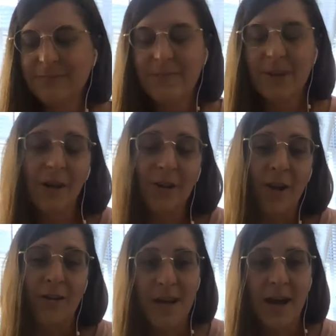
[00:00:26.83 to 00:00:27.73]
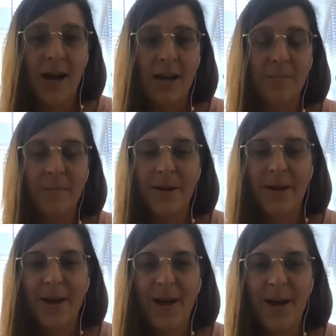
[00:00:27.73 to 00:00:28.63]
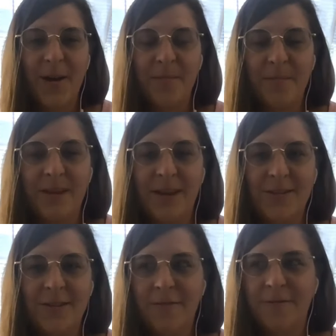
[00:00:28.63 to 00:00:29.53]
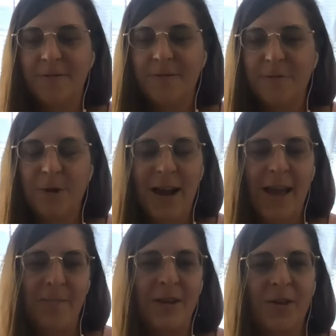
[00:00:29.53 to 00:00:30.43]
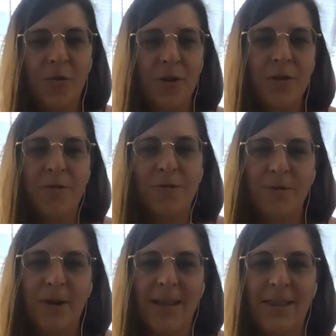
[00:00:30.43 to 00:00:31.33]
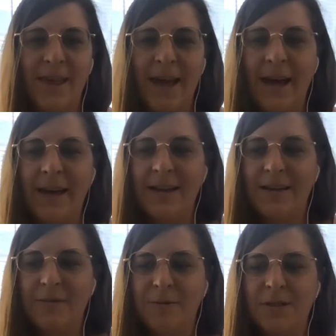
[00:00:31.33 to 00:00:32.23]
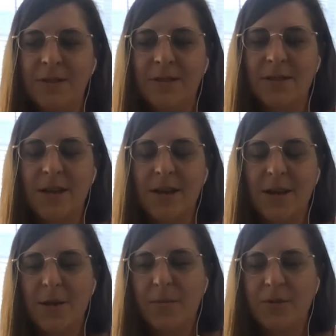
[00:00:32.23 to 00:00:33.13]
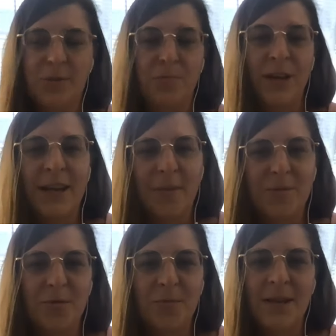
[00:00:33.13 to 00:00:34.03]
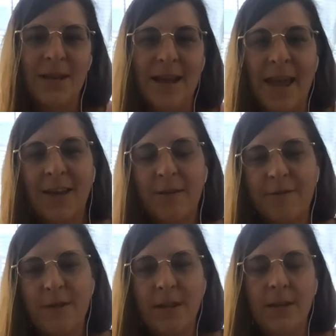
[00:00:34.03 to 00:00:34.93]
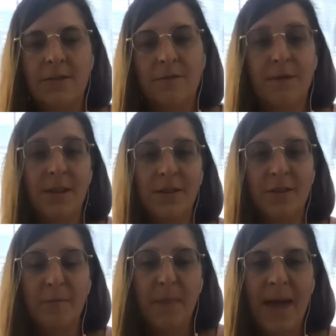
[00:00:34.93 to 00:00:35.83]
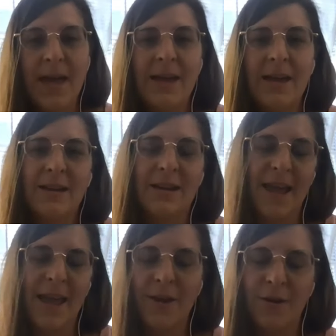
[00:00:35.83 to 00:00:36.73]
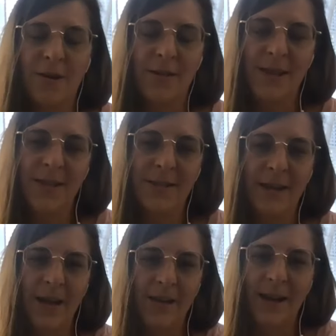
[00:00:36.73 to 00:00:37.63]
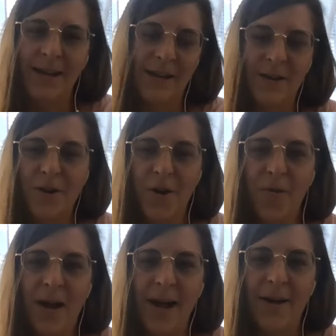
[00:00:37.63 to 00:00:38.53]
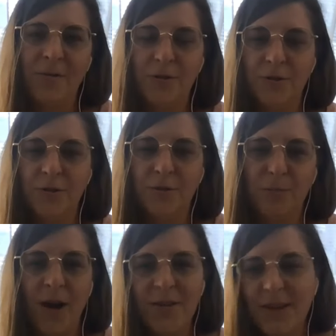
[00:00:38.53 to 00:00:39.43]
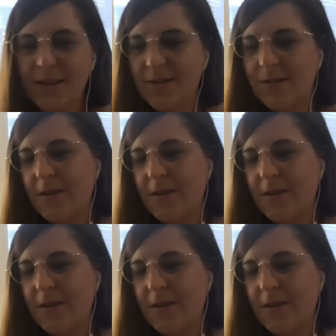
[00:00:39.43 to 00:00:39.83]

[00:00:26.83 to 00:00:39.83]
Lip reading: a long time because of what I had been going through, and that it was just bringing up so many negative feelings and feelings of pain and anger and things that I didn't know how to process.